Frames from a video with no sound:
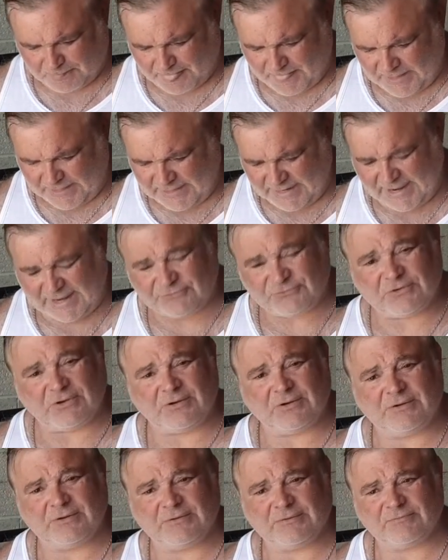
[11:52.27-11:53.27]
He has
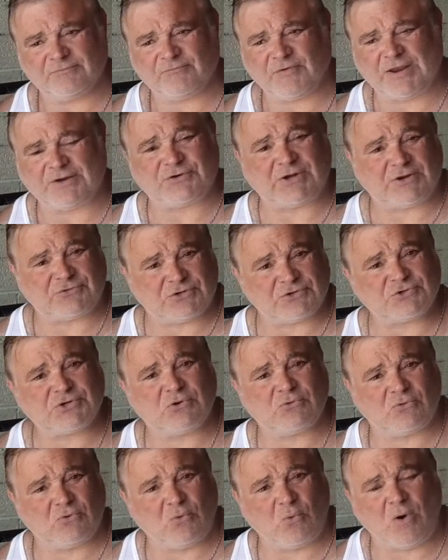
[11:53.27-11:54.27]
a fantastic
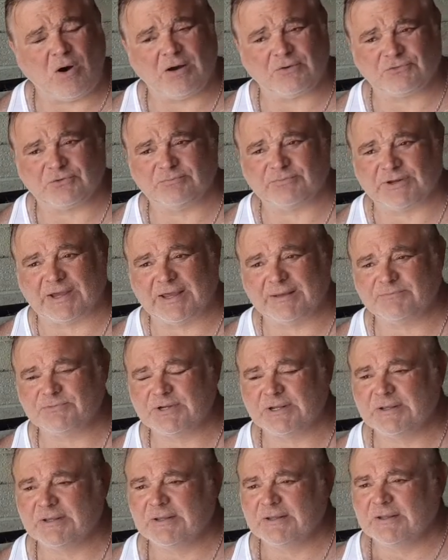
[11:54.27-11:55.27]
channel to watch sometimes.
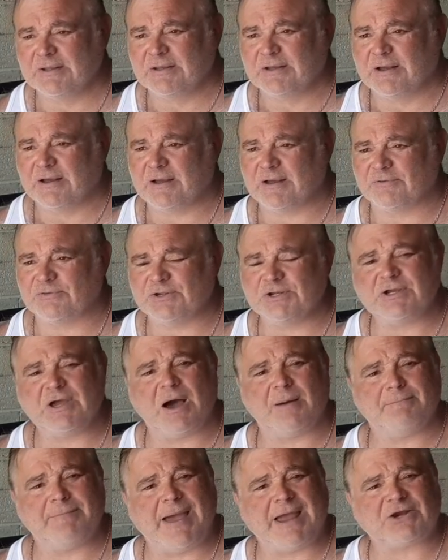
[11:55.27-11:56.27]
Then you
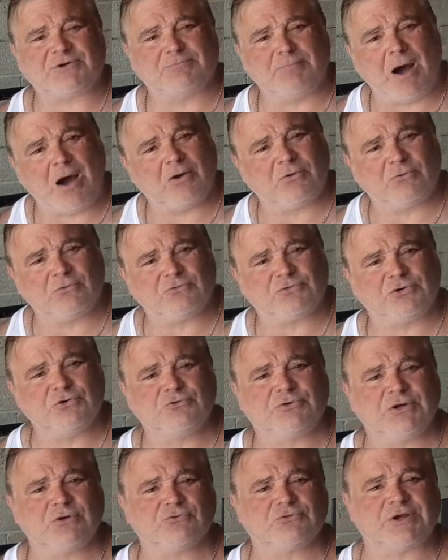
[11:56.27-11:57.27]
got Max Models, who
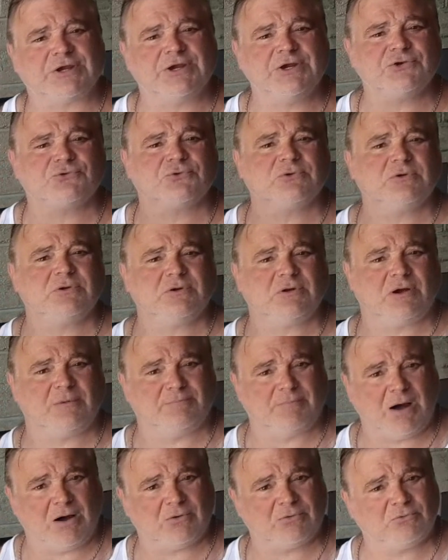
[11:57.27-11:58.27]
tells the history of
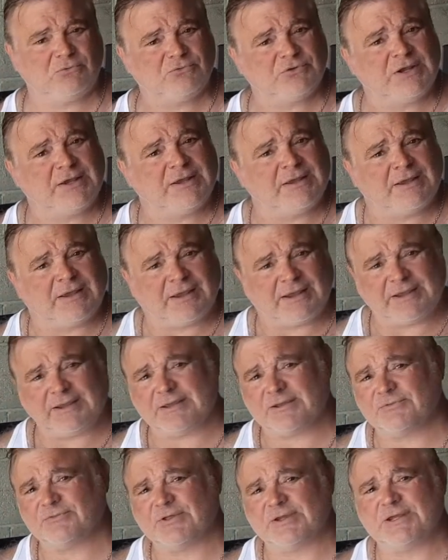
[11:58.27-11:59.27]
models
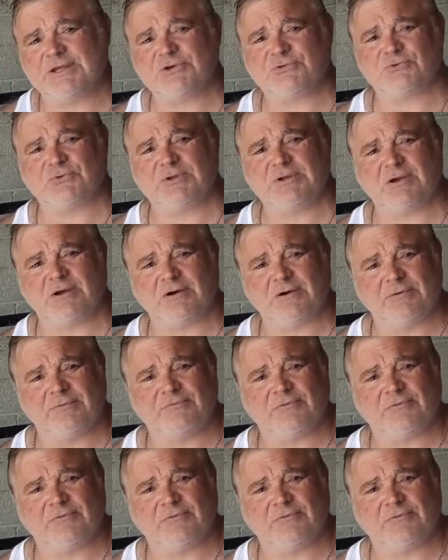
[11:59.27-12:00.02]
and the history of